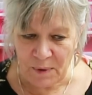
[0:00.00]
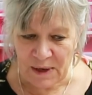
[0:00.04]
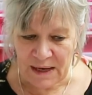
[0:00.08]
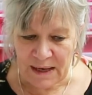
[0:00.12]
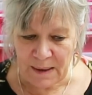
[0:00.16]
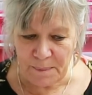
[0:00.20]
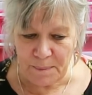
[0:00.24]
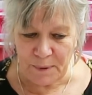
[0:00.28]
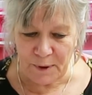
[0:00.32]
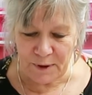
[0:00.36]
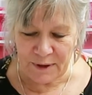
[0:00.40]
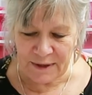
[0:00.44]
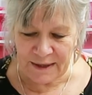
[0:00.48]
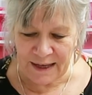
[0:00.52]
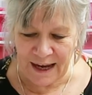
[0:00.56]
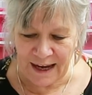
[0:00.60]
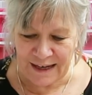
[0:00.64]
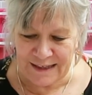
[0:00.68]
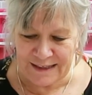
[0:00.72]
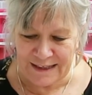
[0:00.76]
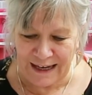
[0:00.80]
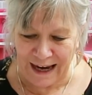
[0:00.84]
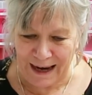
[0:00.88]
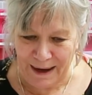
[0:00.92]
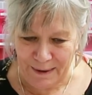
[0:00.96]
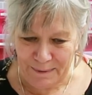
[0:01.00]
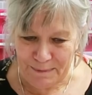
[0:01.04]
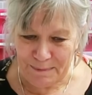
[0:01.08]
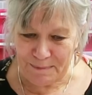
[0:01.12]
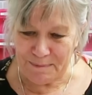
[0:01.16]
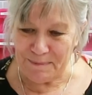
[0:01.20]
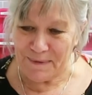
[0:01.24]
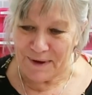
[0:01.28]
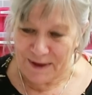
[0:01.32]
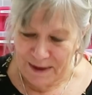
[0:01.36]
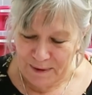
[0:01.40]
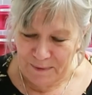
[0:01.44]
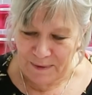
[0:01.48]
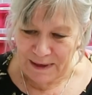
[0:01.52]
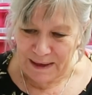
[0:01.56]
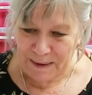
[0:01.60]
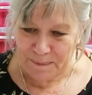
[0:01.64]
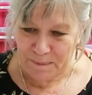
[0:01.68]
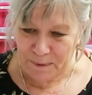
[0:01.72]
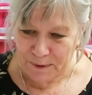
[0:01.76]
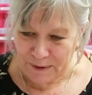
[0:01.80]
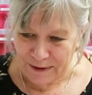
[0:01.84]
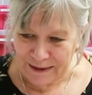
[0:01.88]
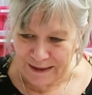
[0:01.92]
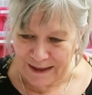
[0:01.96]
will you put that down? Mother, will
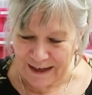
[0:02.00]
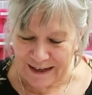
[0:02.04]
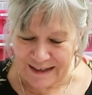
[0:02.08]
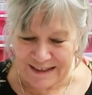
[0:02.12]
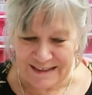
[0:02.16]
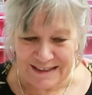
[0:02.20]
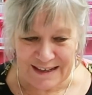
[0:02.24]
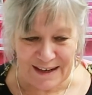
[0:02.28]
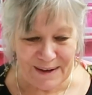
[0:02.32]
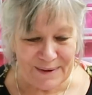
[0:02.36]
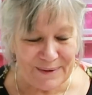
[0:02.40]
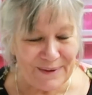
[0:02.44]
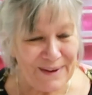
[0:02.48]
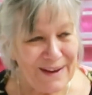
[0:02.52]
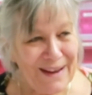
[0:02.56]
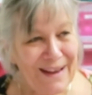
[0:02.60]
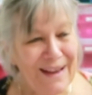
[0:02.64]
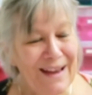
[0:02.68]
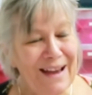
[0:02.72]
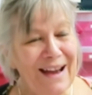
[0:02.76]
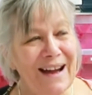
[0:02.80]
you put that down?